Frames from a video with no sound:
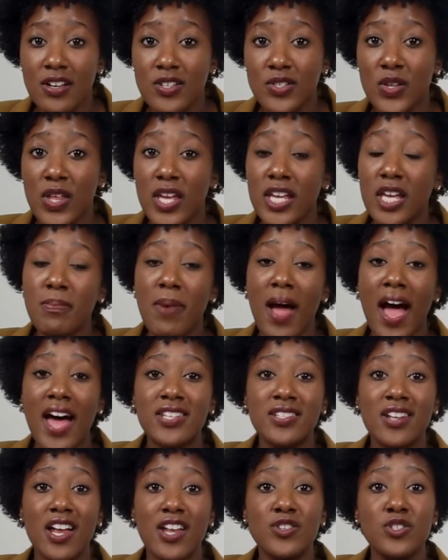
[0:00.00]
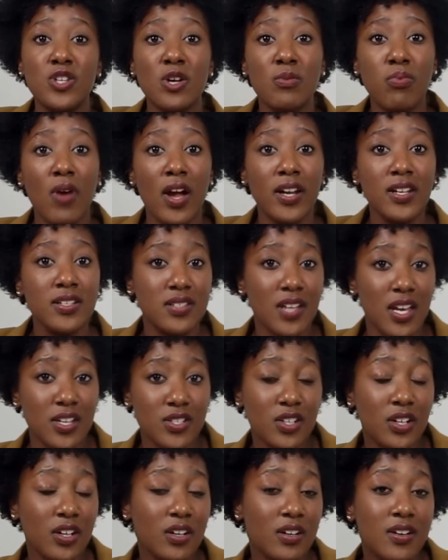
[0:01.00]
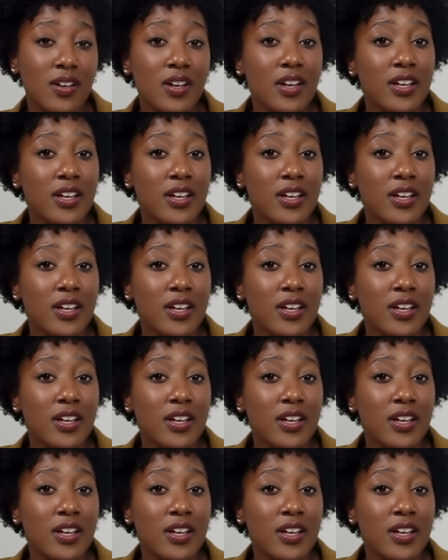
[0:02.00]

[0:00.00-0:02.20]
so they could pass it on to your predecessor.